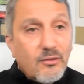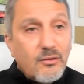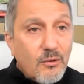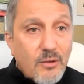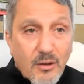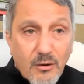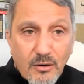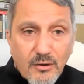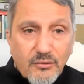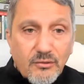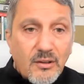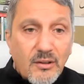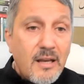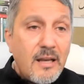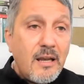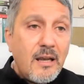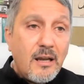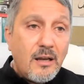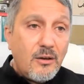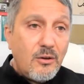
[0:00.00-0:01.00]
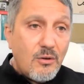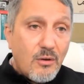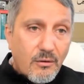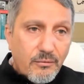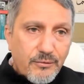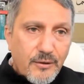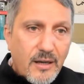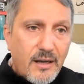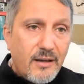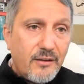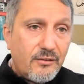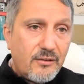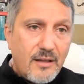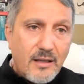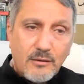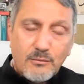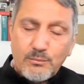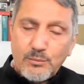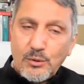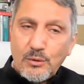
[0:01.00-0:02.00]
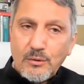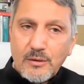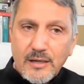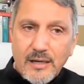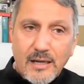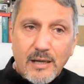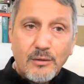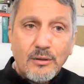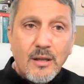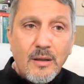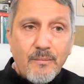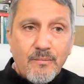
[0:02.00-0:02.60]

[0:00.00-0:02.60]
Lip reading: So there was no fights that broke out.